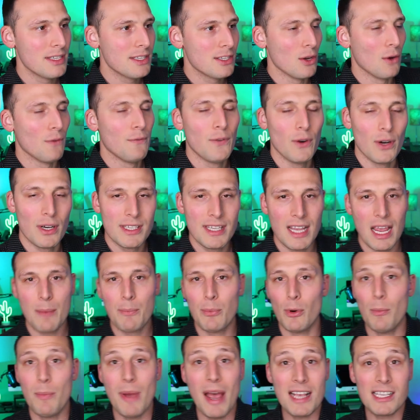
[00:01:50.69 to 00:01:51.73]
So for
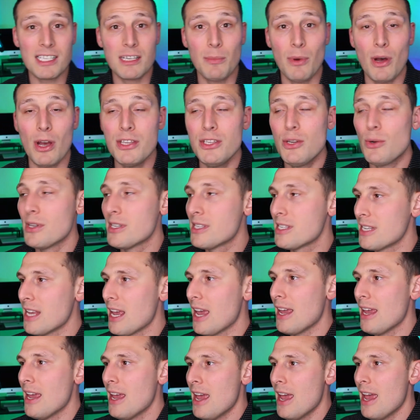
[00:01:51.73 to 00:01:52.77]
example, basketball, you could
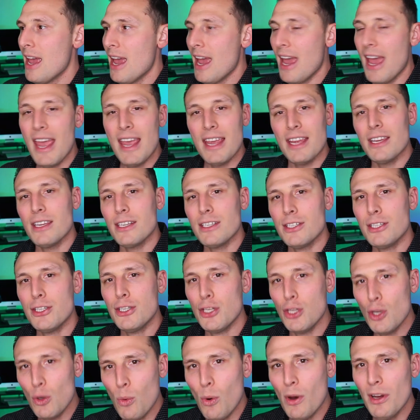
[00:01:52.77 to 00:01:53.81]
say, hey, do
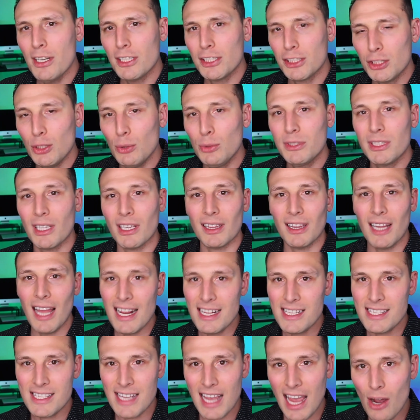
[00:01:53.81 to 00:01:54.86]
you want to shoot the
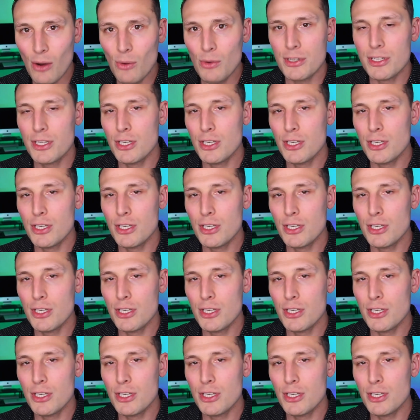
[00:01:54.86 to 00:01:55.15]
lights out?